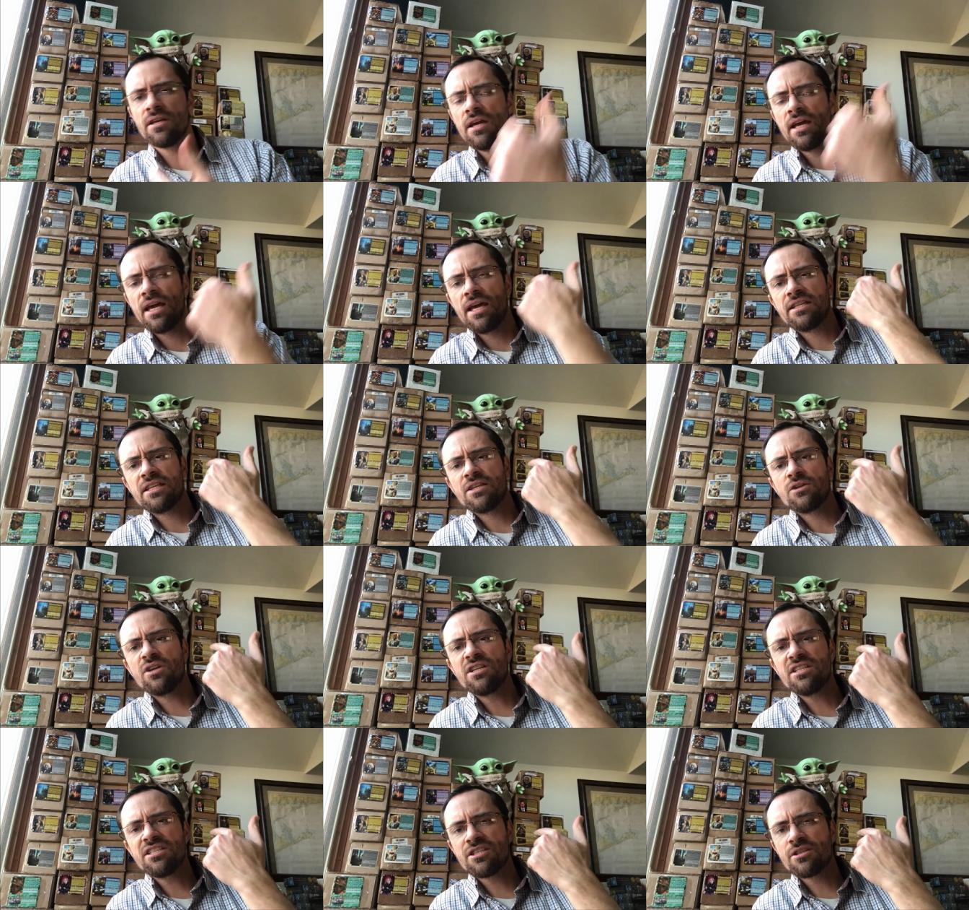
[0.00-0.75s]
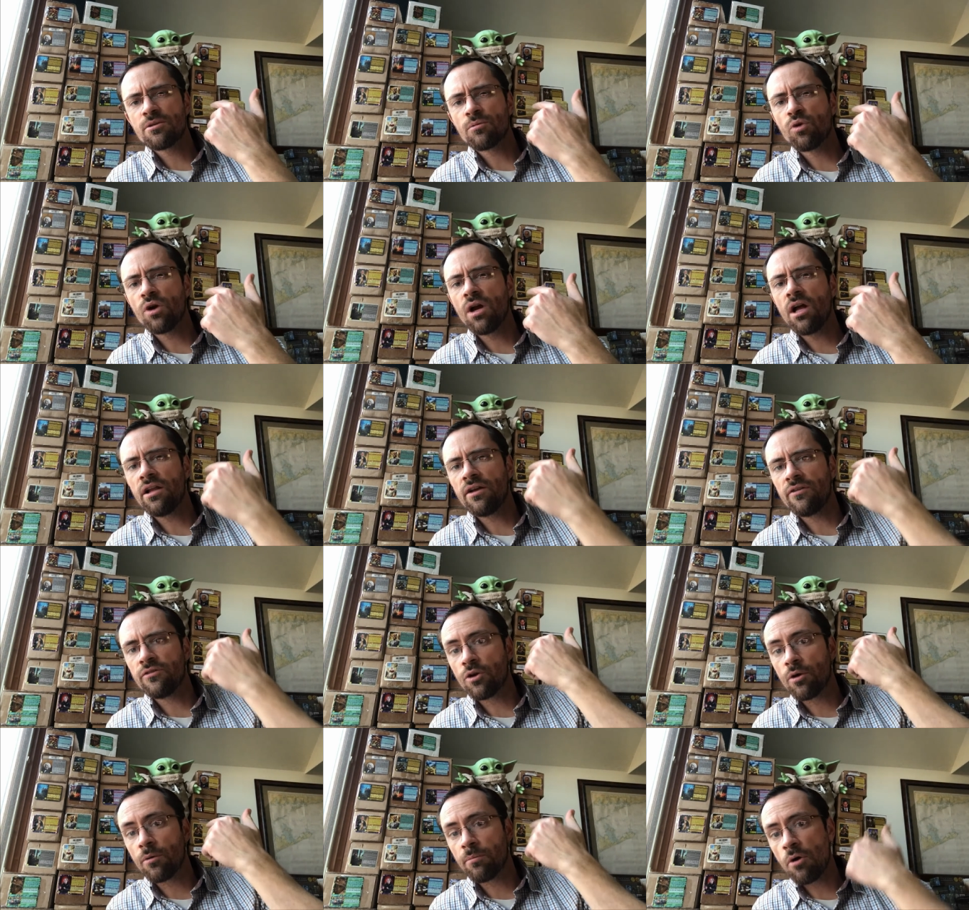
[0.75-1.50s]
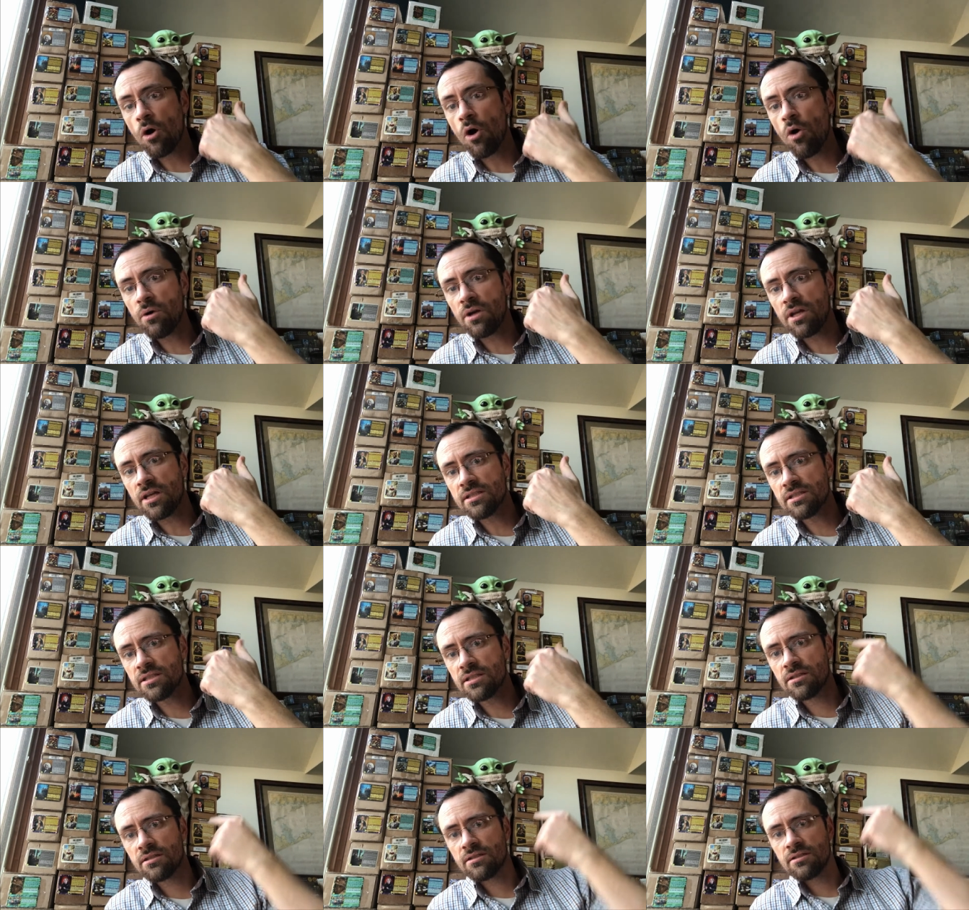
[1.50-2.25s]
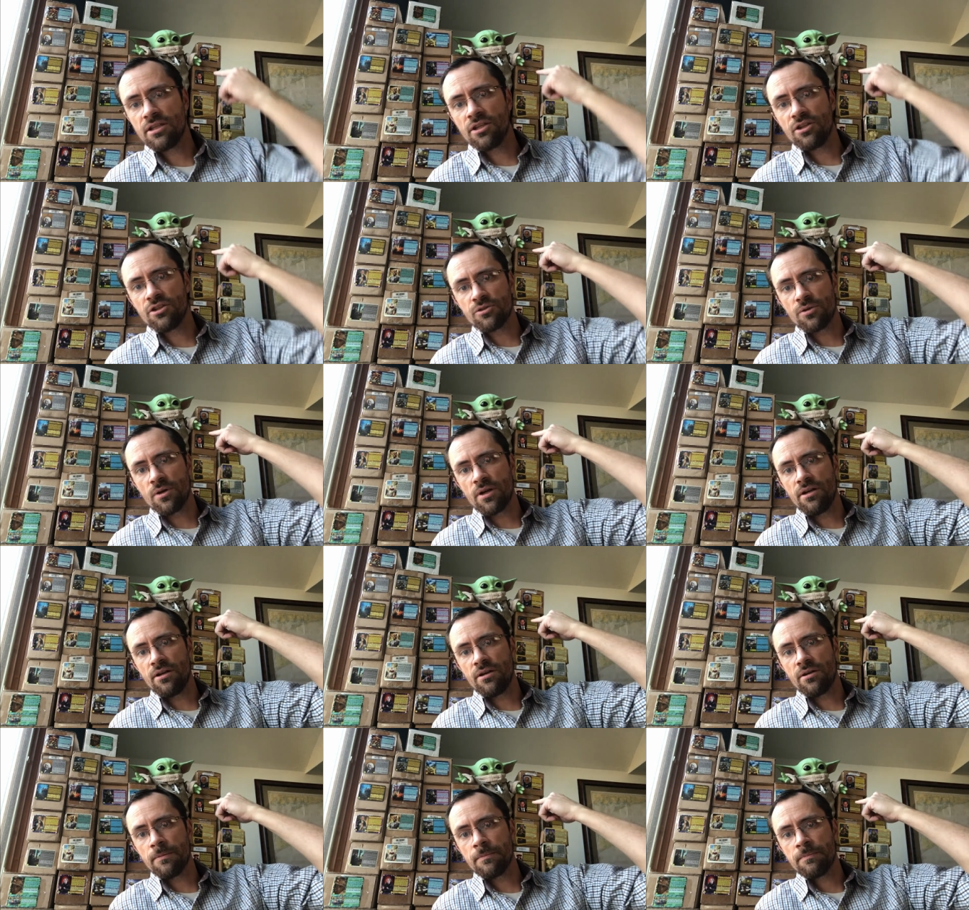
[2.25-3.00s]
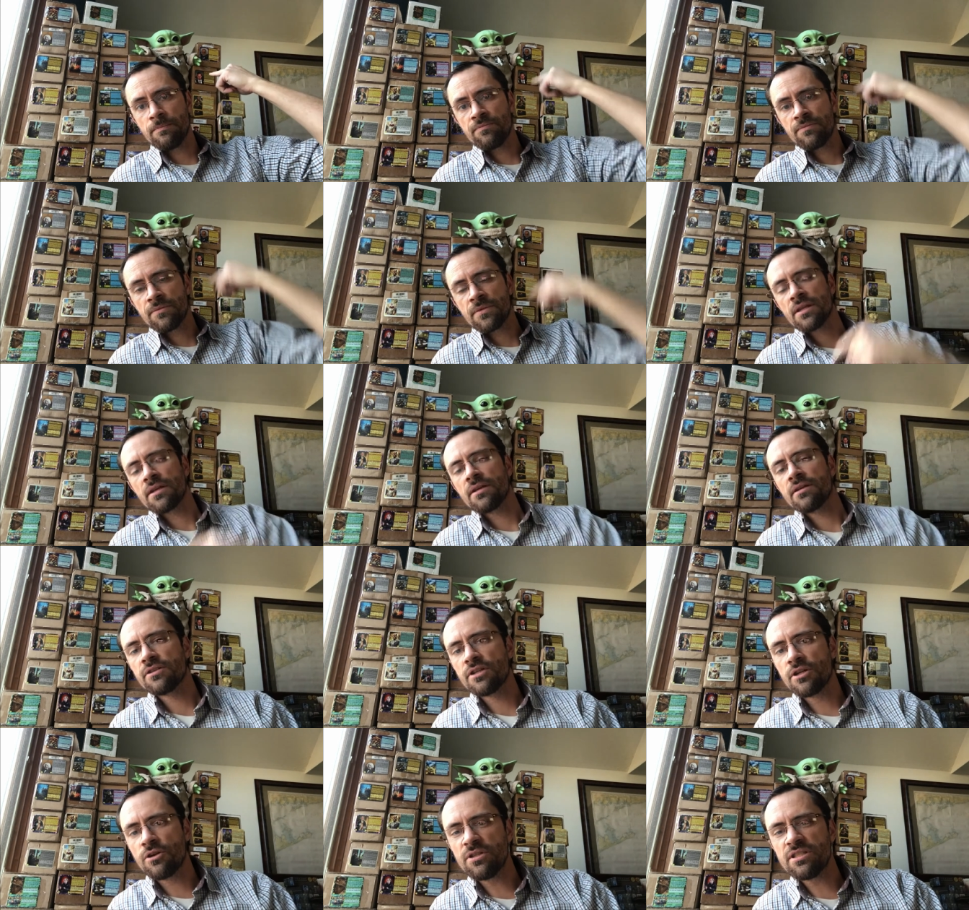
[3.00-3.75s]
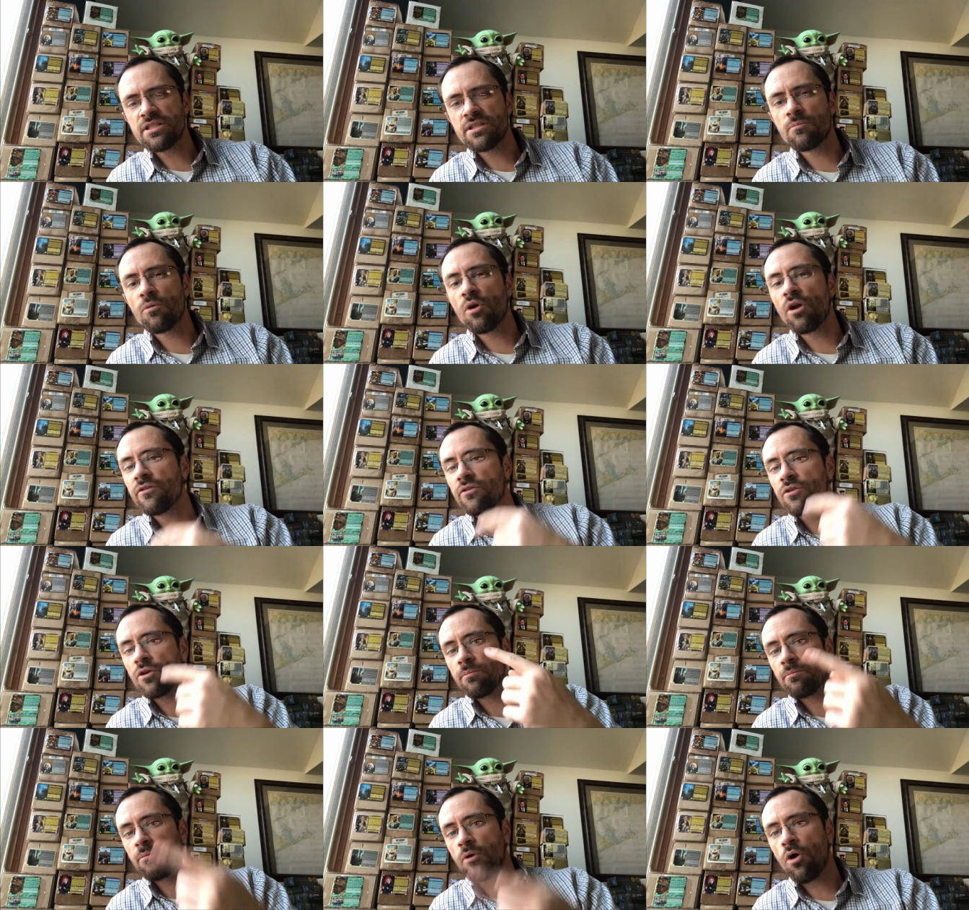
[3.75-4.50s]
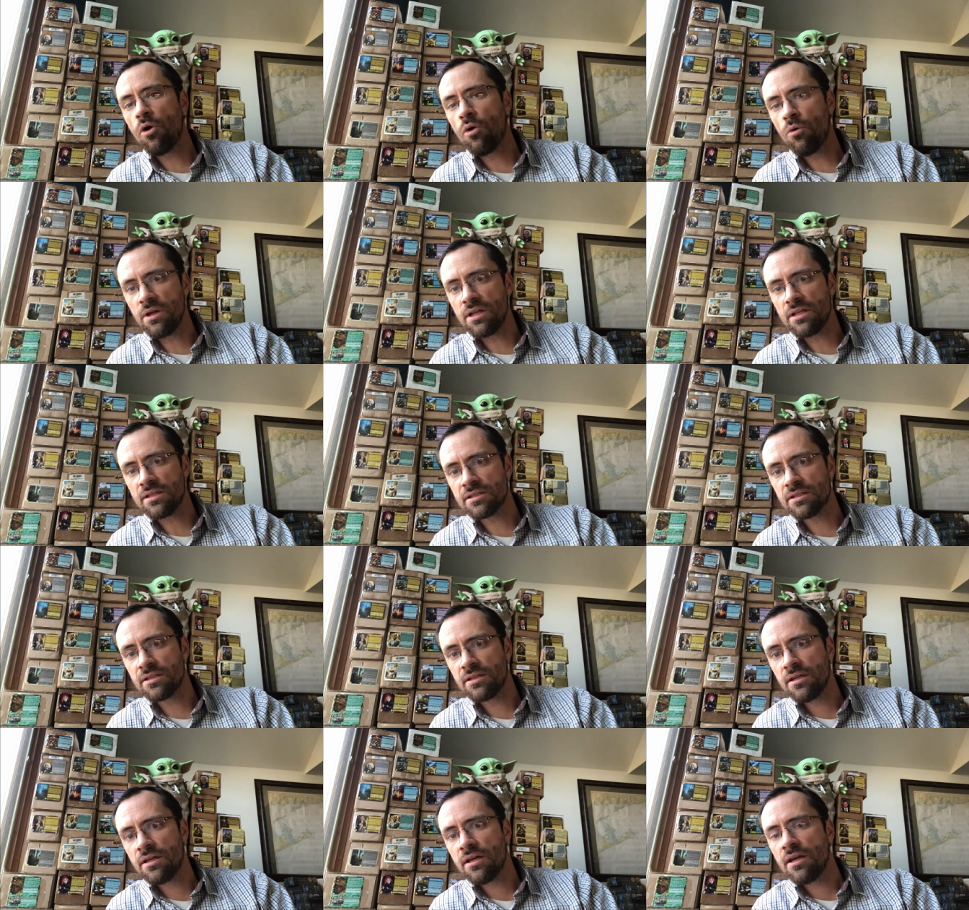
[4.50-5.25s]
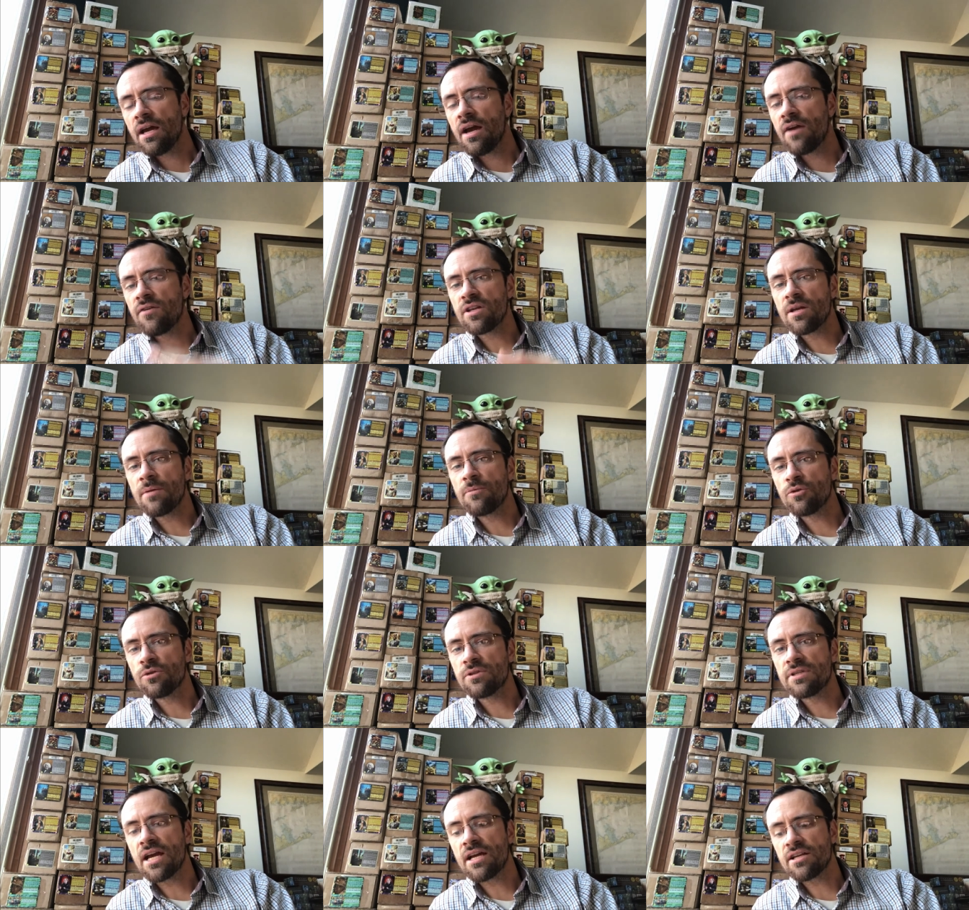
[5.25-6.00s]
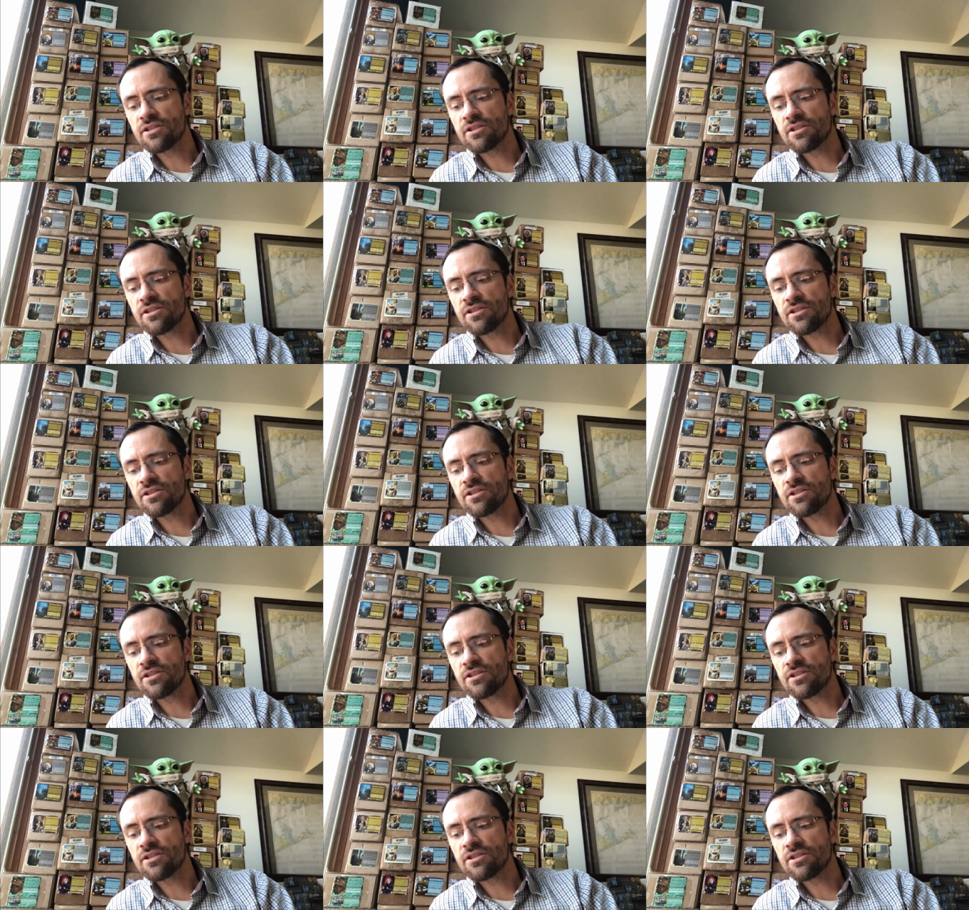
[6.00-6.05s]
It decreases the morale of your opponent, Dylan's right here, decreases the morale of your opponent every time you attack.